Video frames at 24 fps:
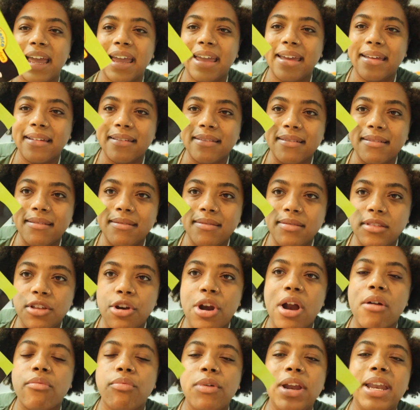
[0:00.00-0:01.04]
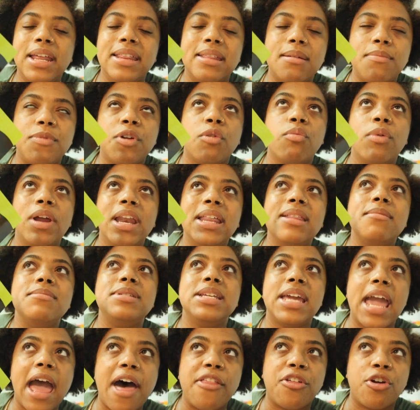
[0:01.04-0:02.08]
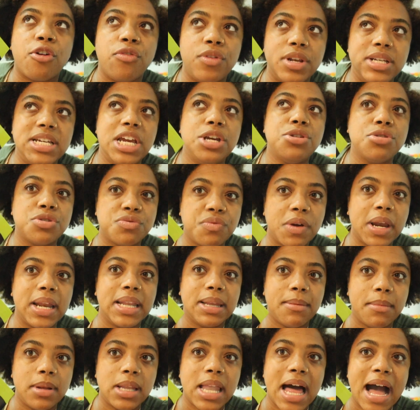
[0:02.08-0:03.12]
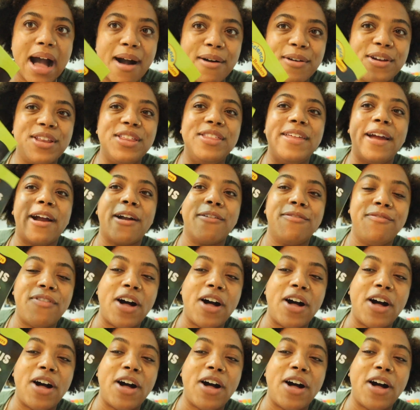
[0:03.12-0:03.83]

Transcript: like they're not reading them. They're reading them together. The teacher's reading them aloud. They're